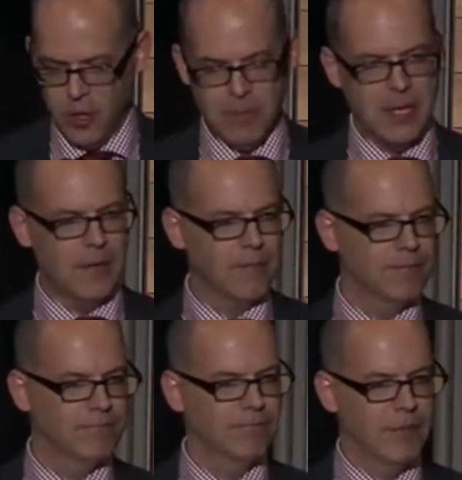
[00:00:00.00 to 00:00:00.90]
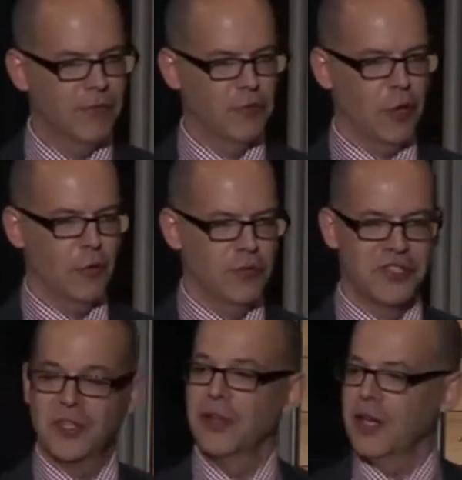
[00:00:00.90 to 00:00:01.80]
all be, after all, we're
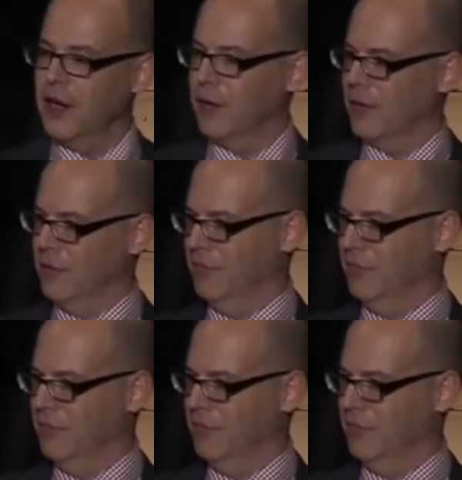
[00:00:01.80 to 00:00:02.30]
still here.